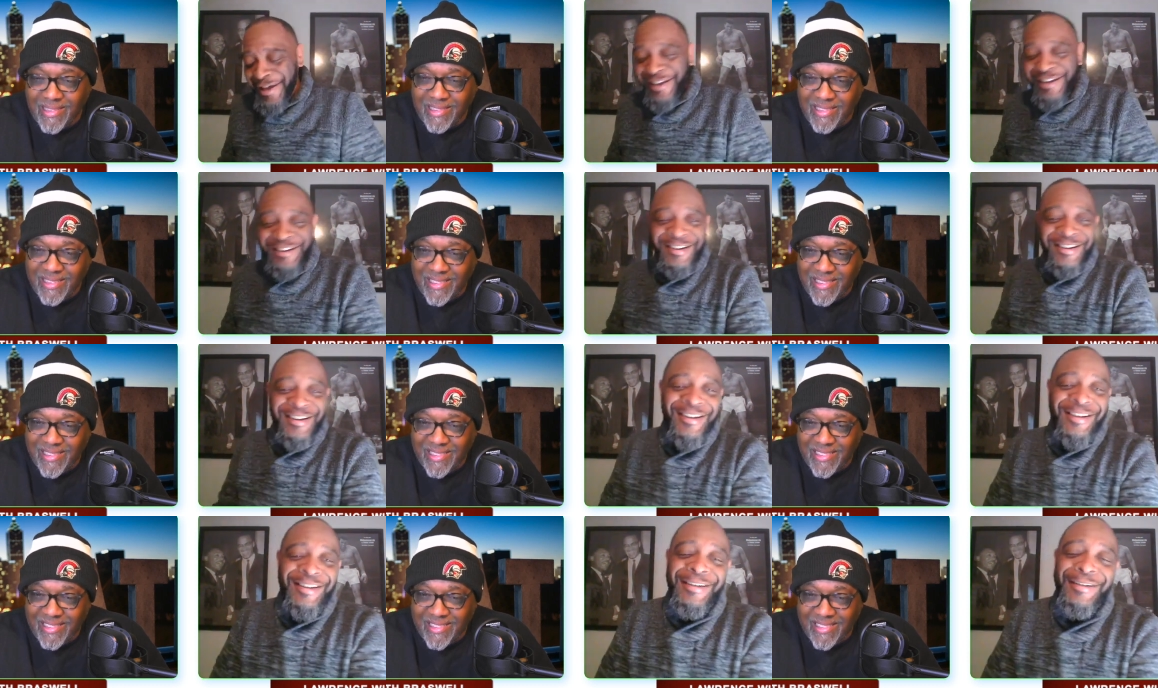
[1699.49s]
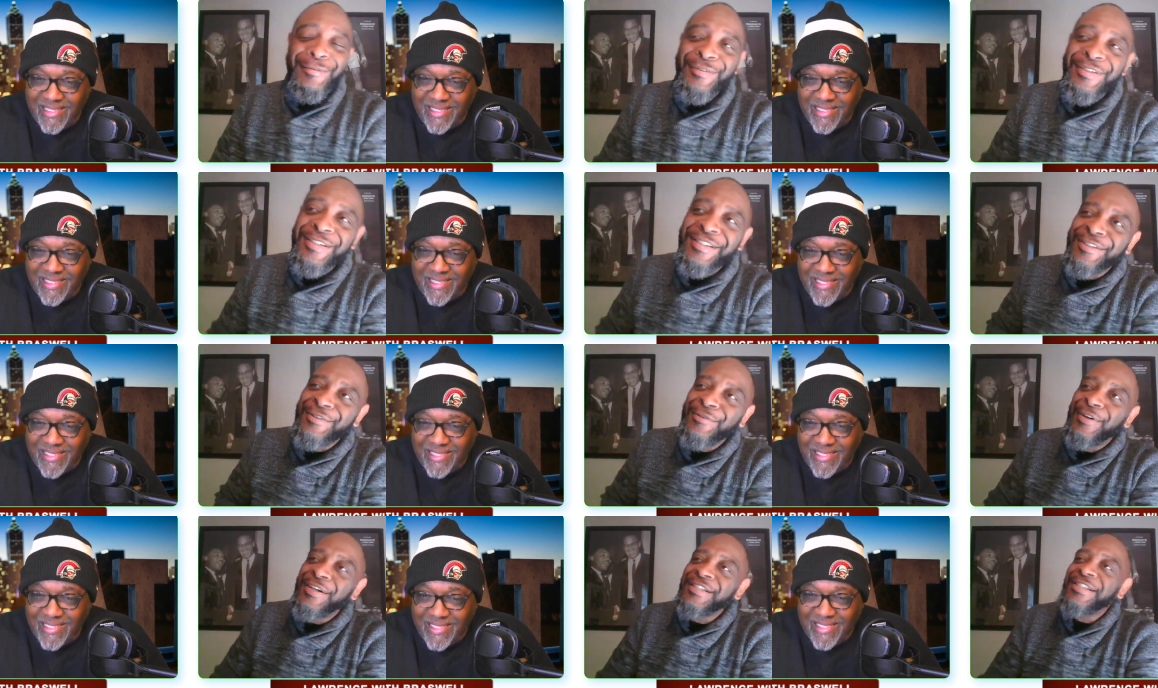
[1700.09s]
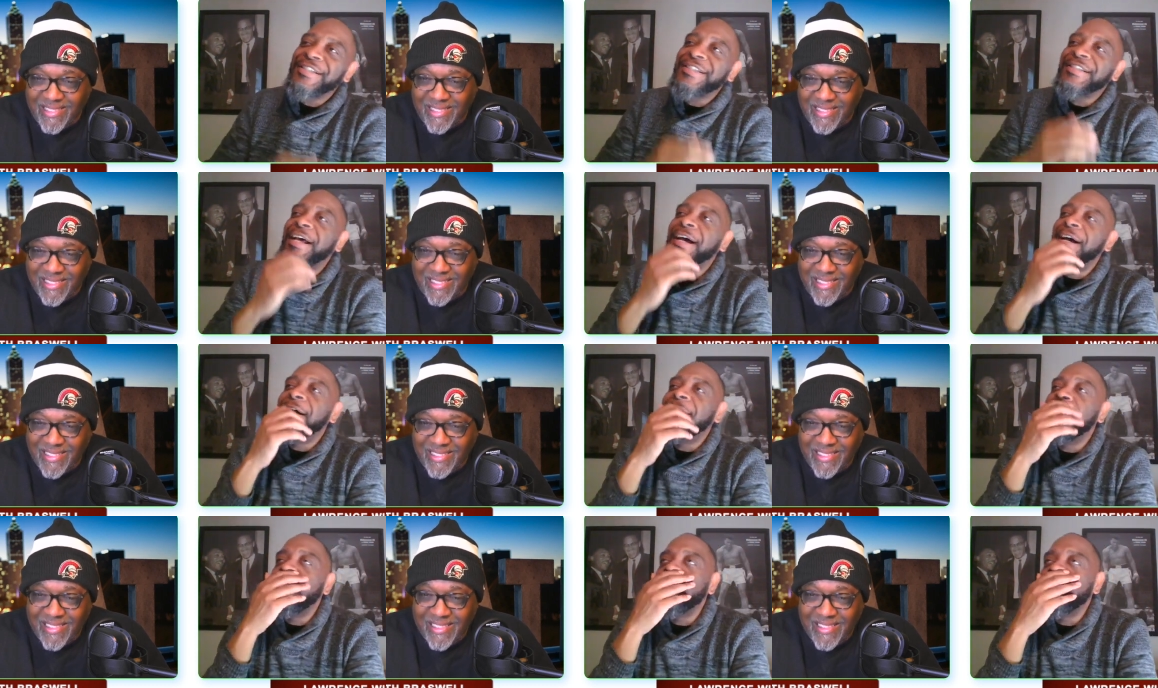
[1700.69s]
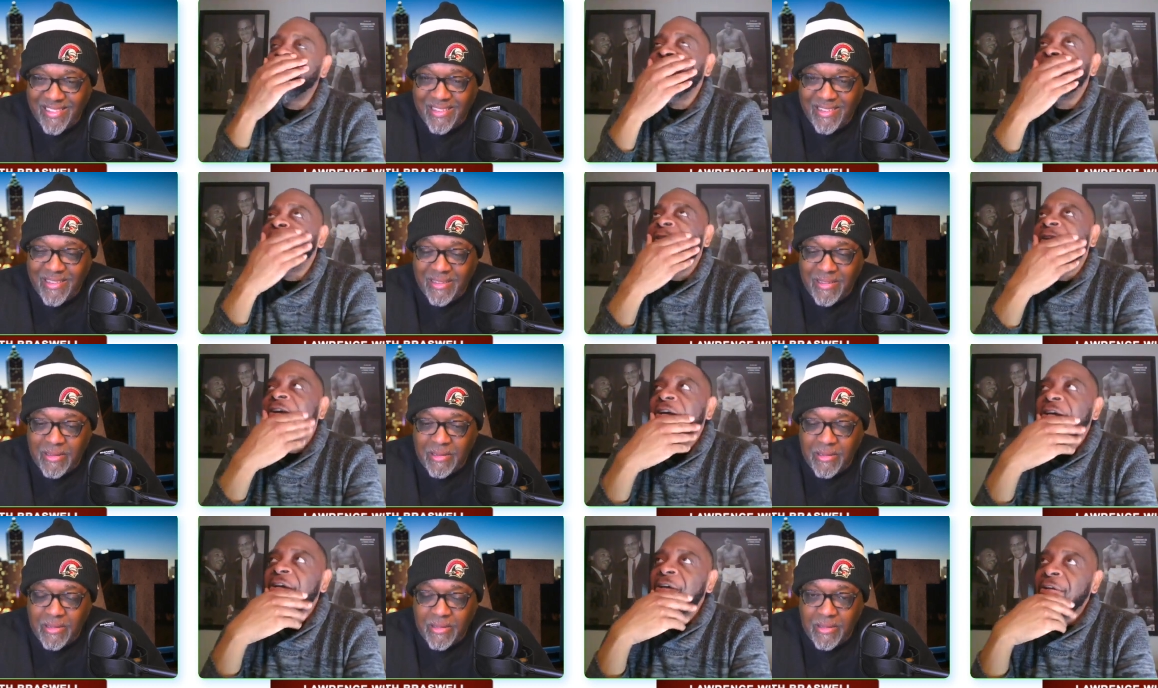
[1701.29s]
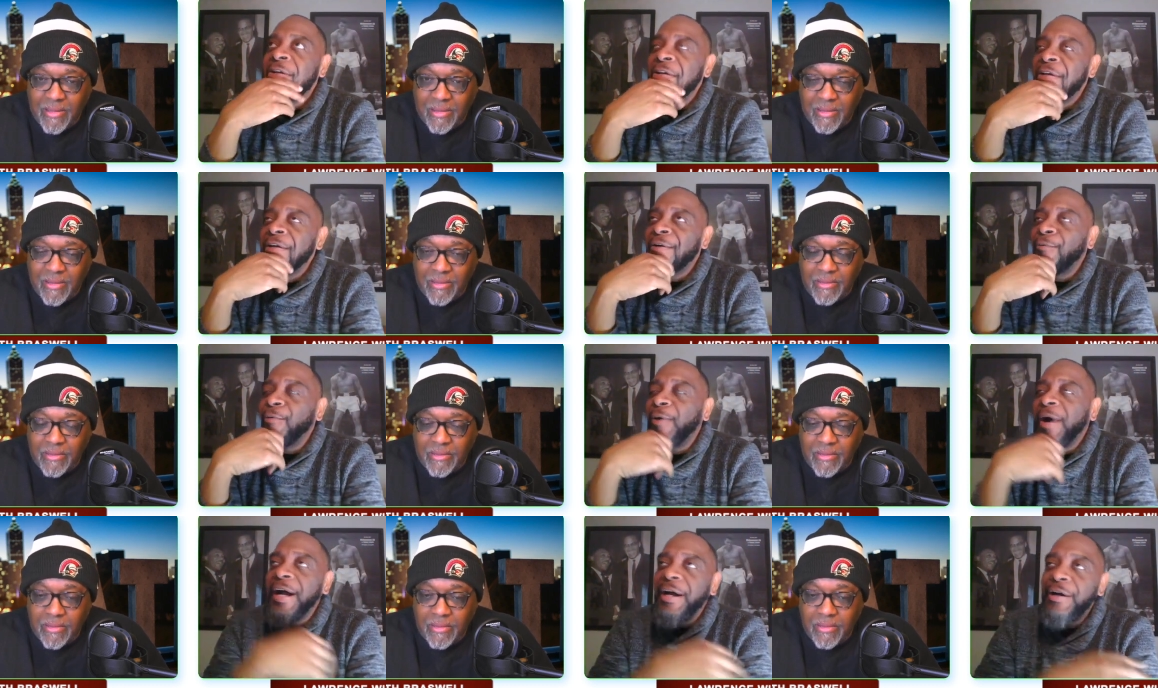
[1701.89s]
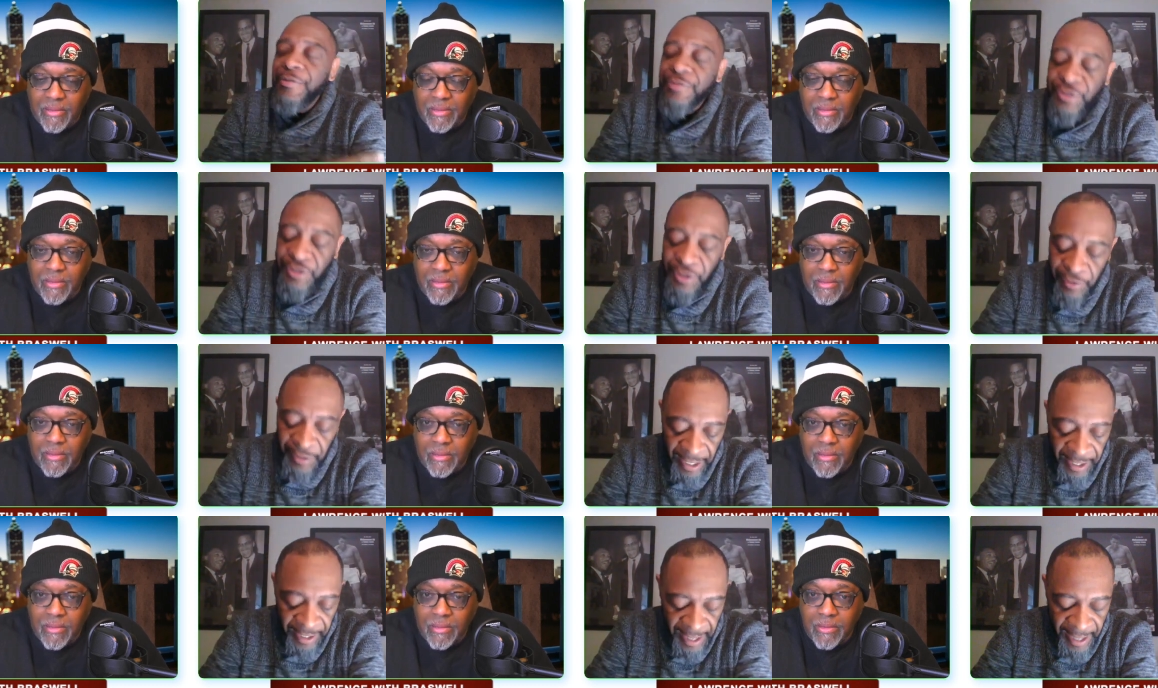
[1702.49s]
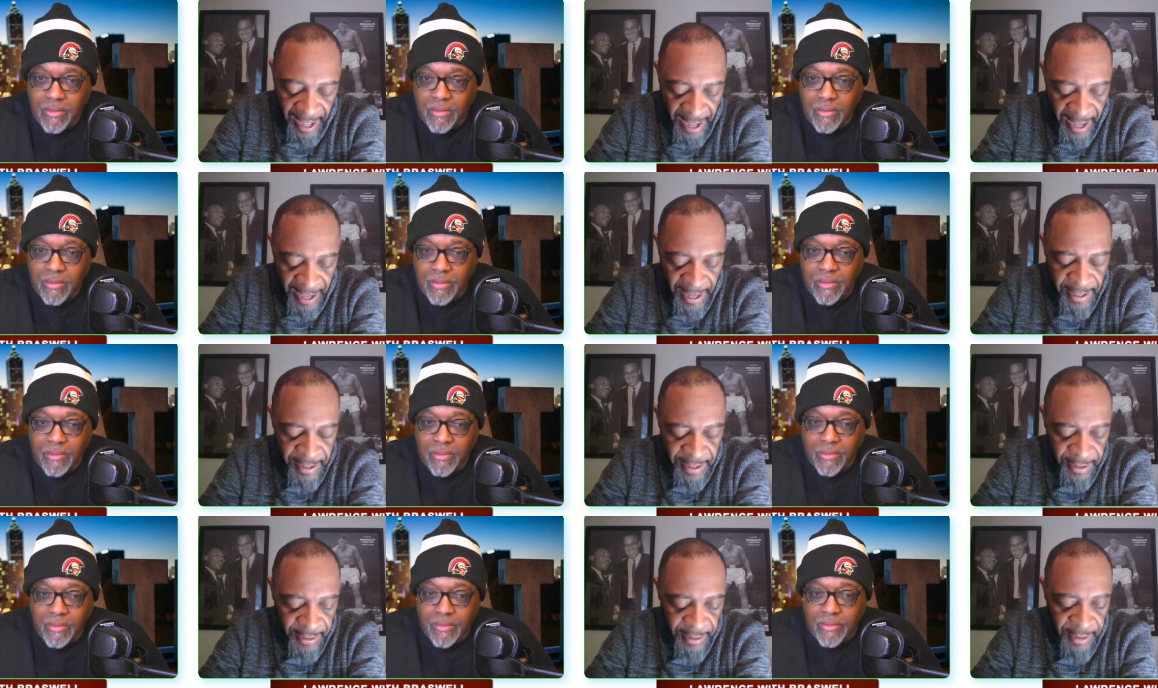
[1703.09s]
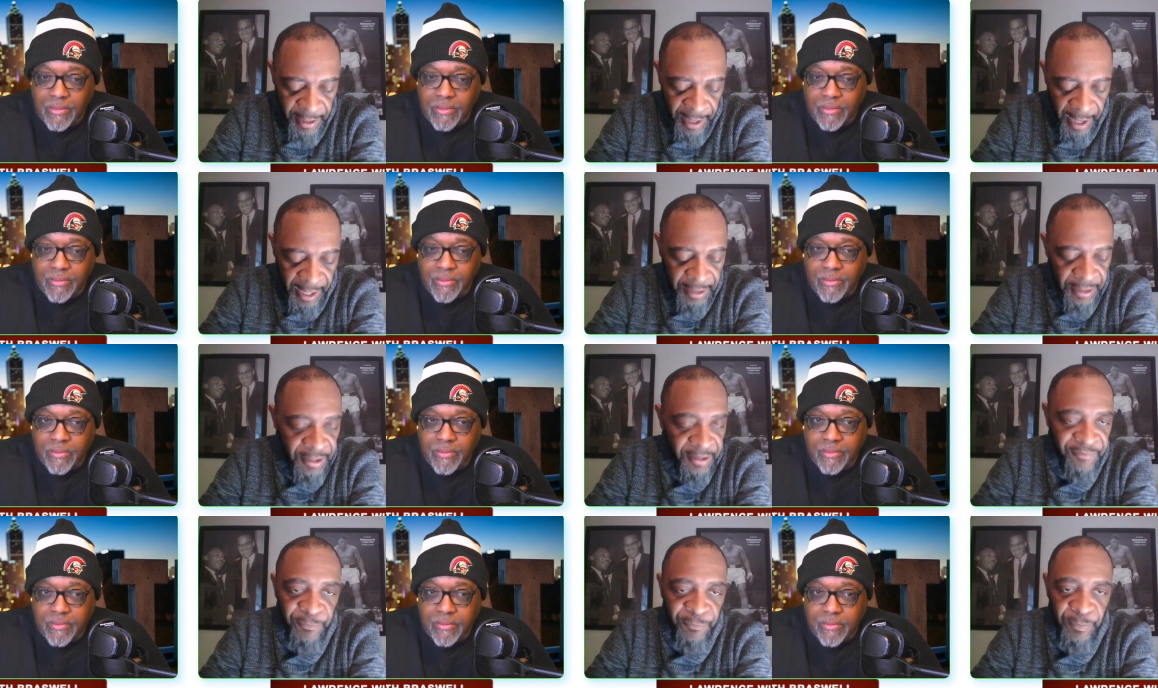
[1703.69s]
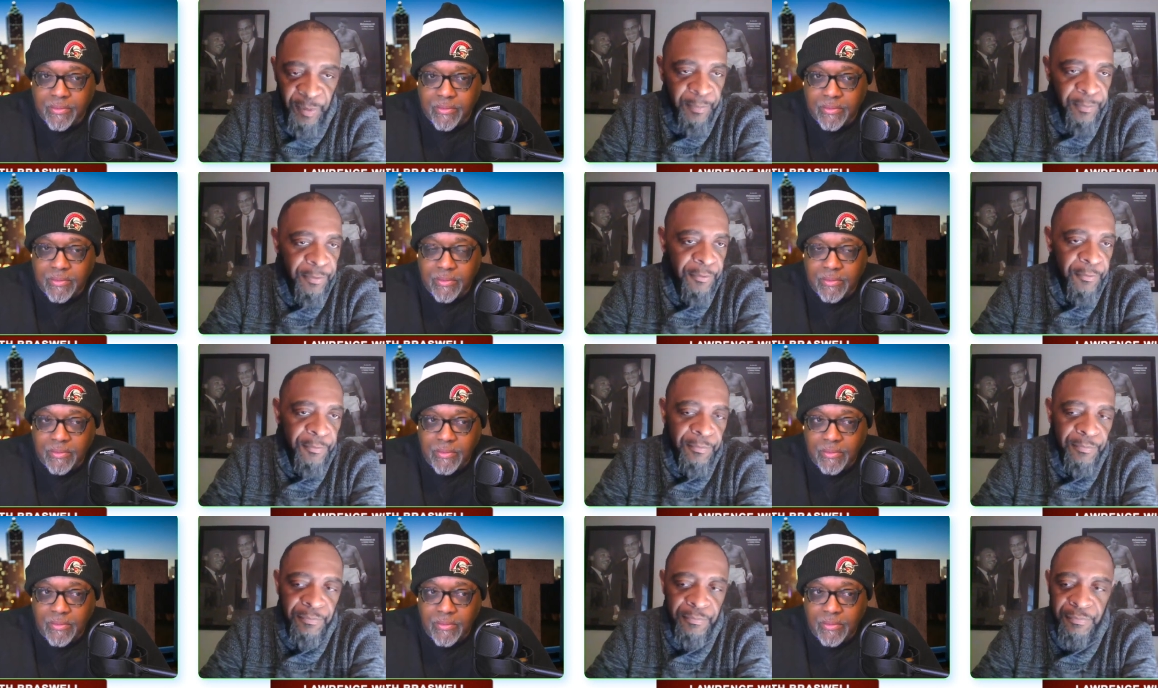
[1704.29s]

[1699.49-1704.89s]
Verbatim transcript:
Speaker 1: you're good with these questions. Um, wow. So, like, I I love people.